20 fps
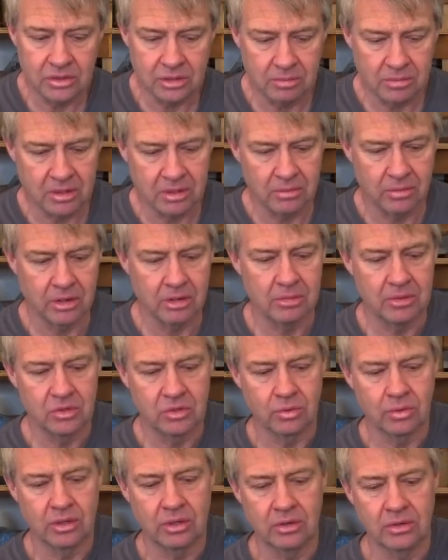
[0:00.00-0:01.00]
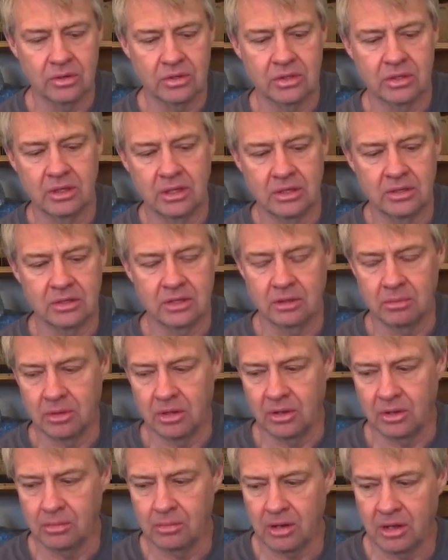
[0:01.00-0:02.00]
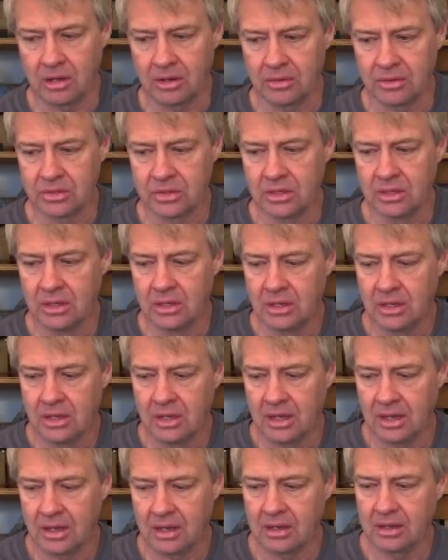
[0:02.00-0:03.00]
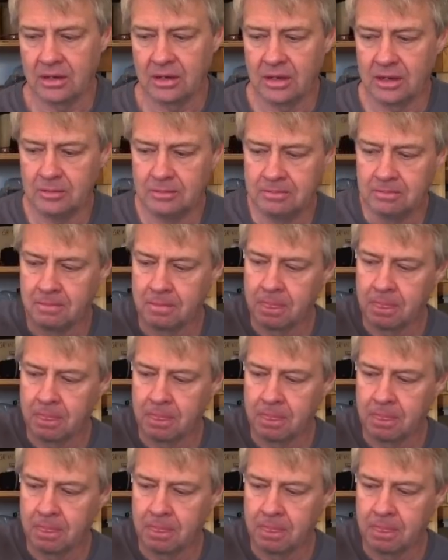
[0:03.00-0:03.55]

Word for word: some of the ribbon tweeters in some of their models, and uh,